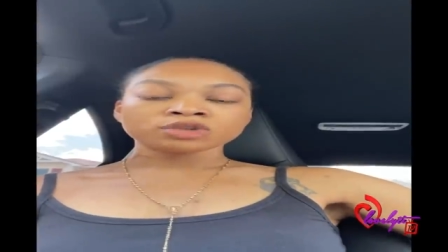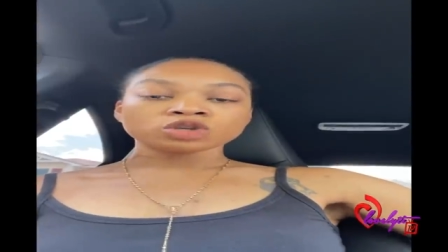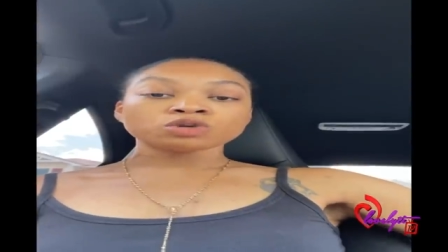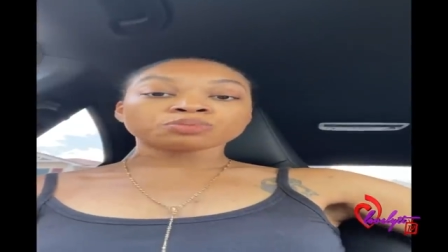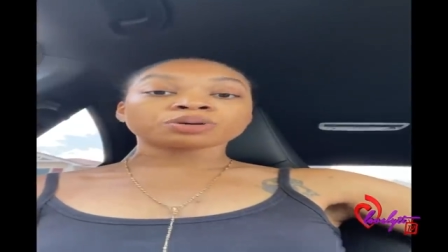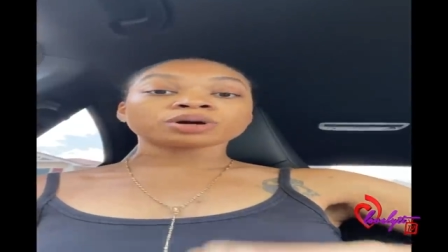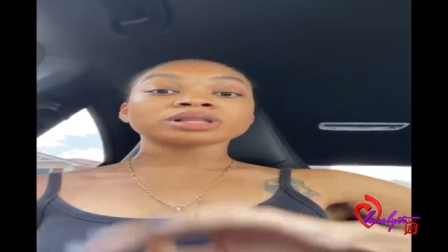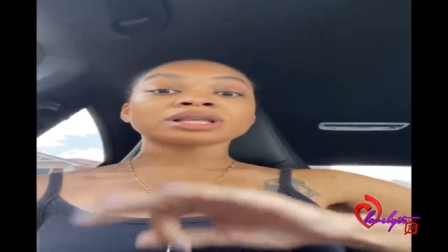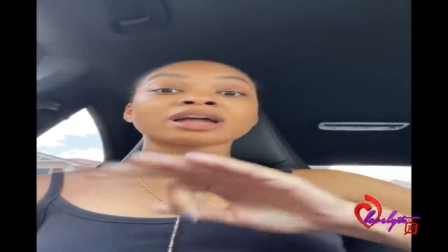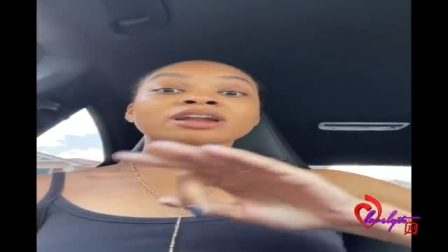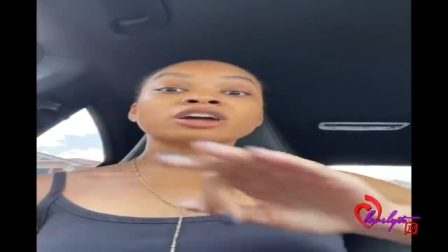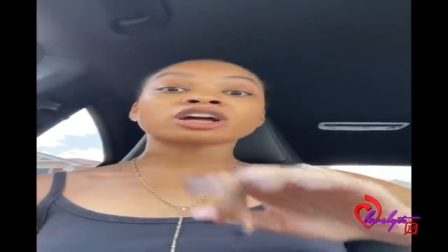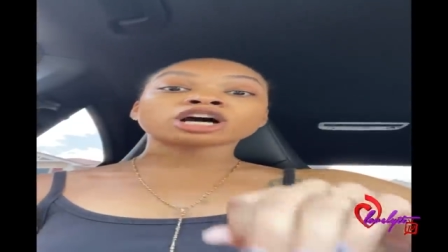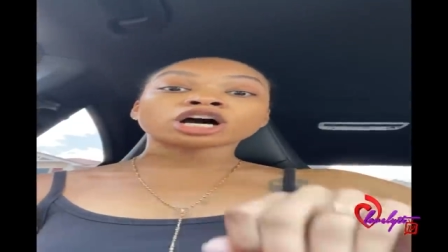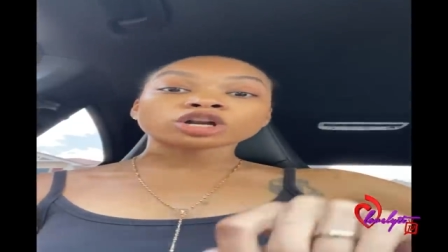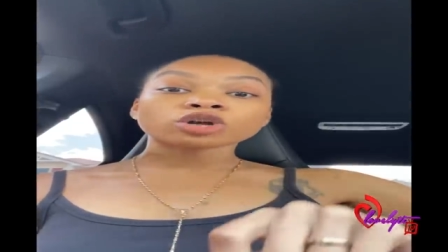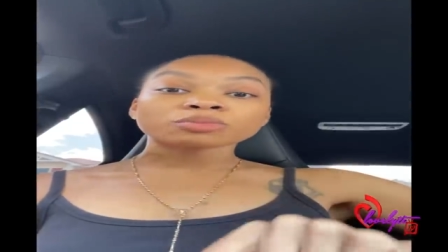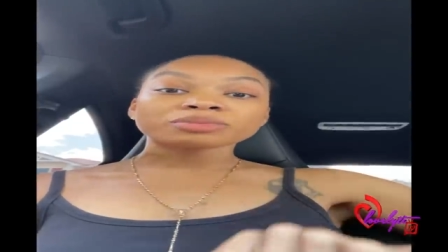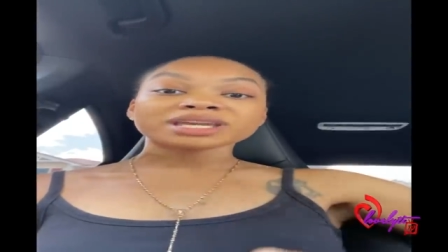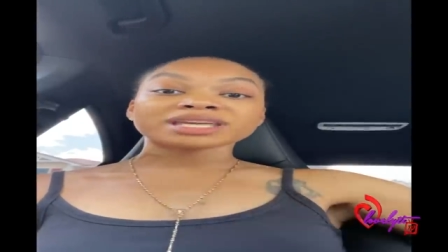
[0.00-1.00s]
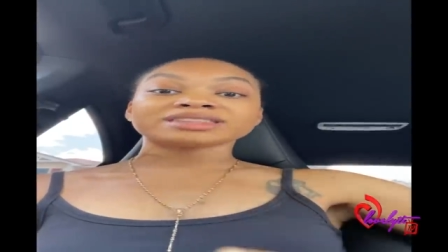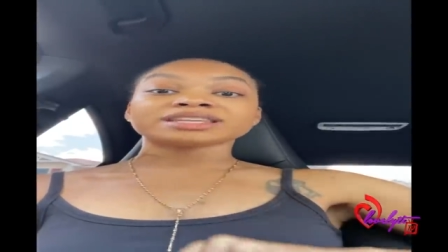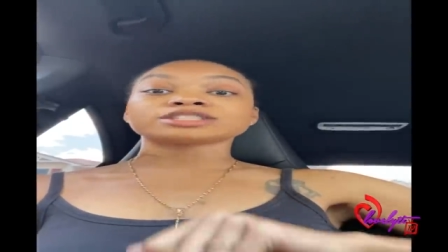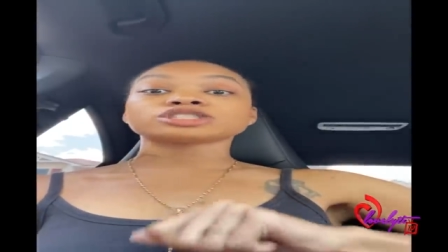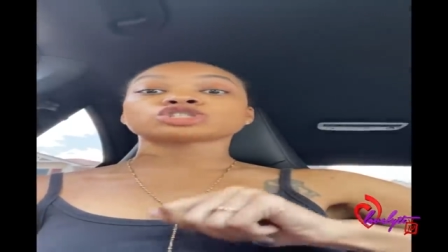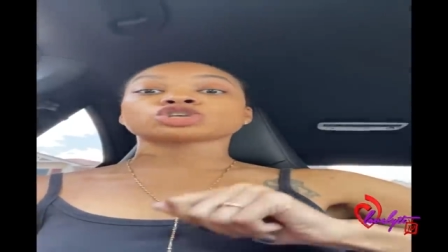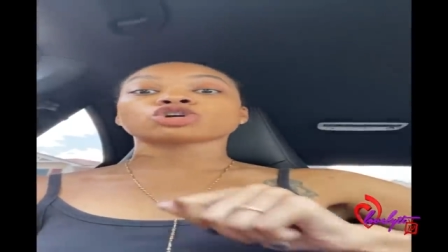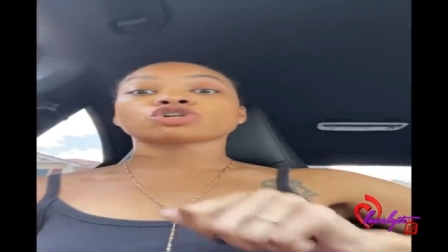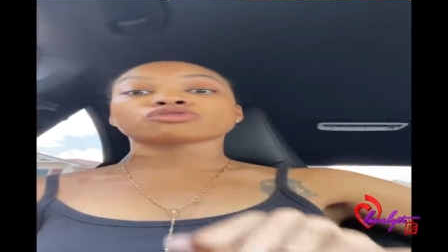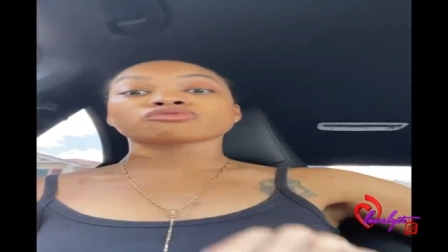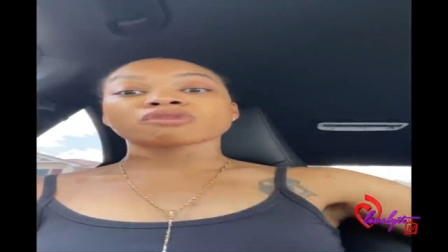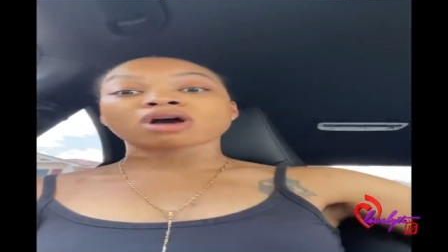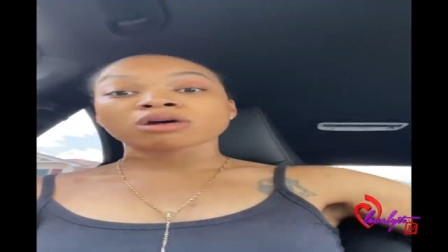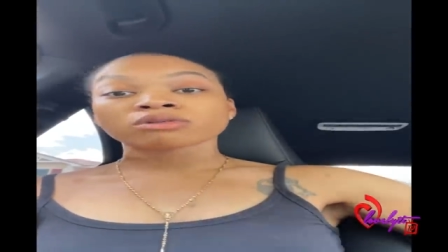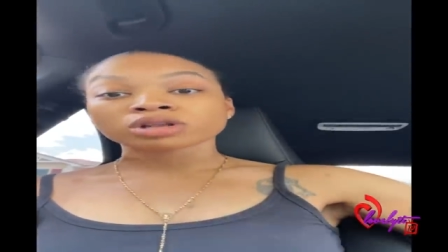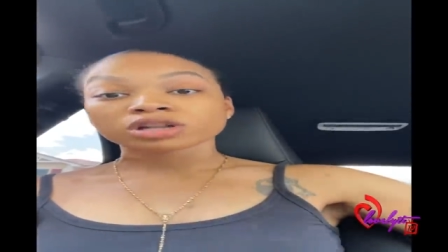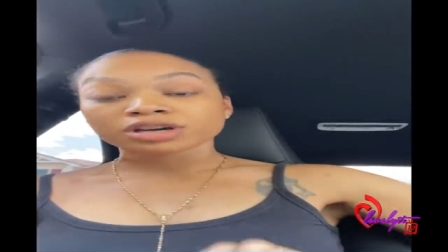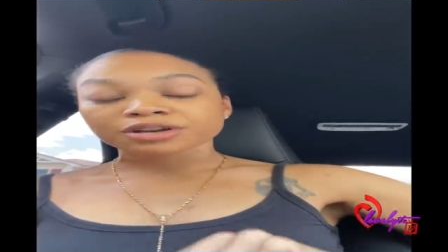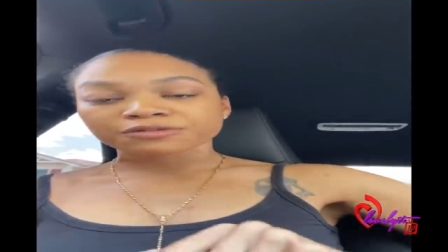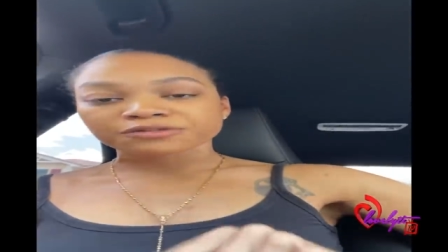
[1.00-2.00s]
You pull out a gun on me and then turn
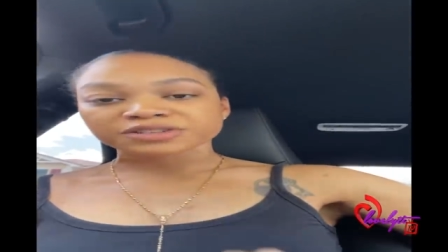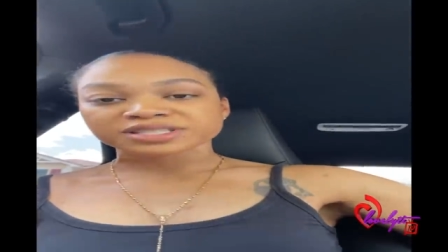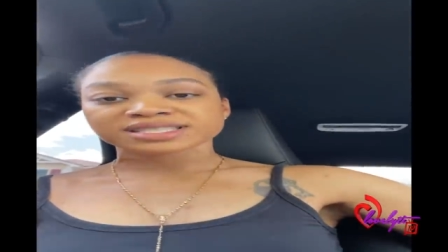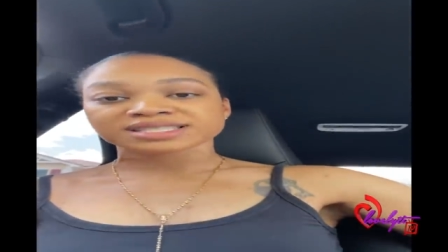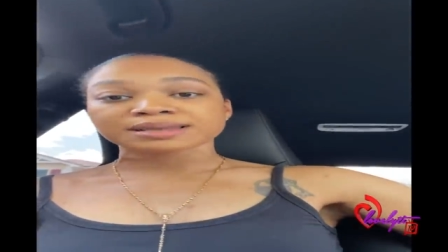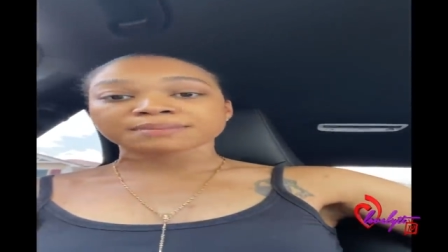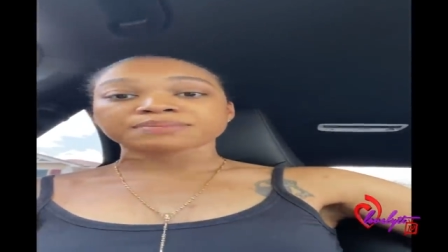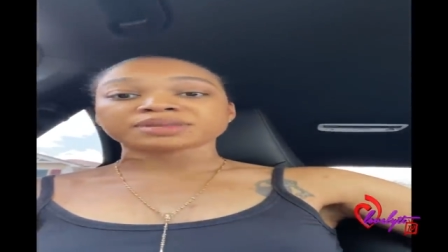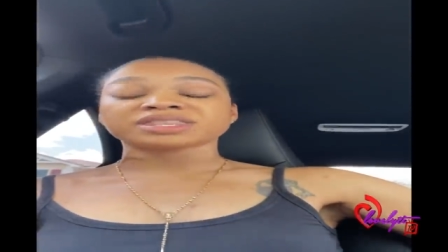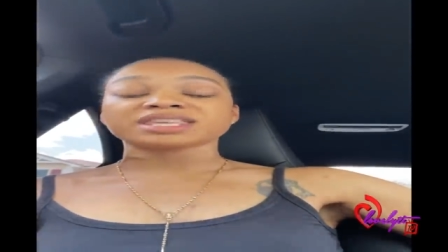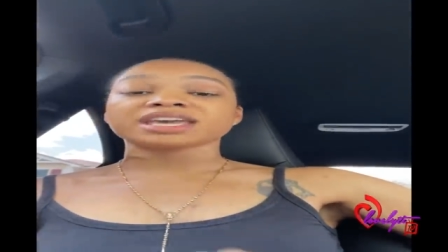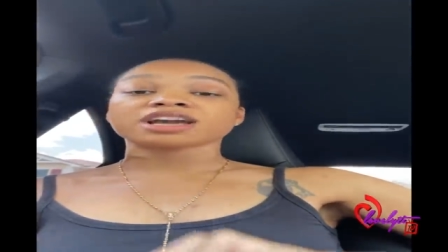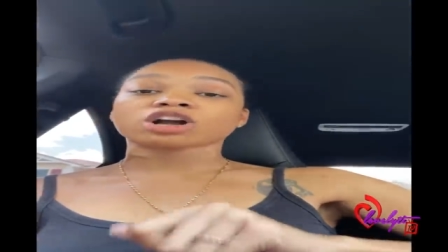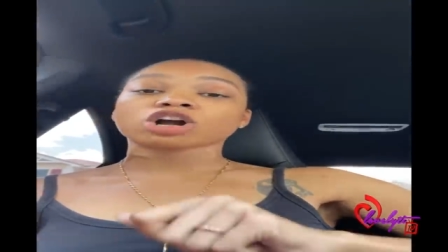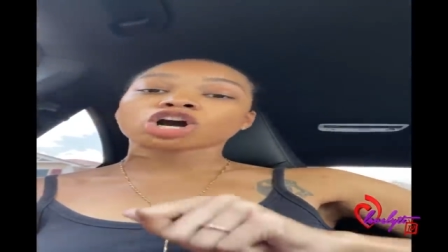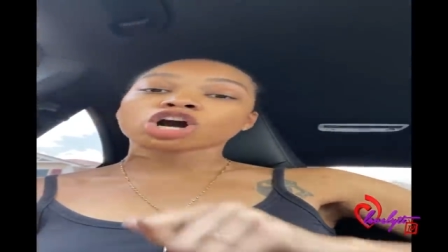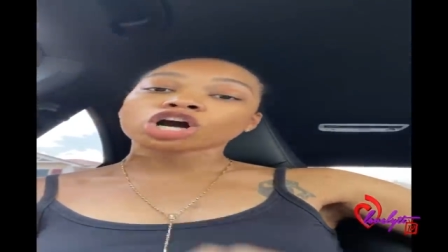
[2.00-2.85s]
around looking for sympathy and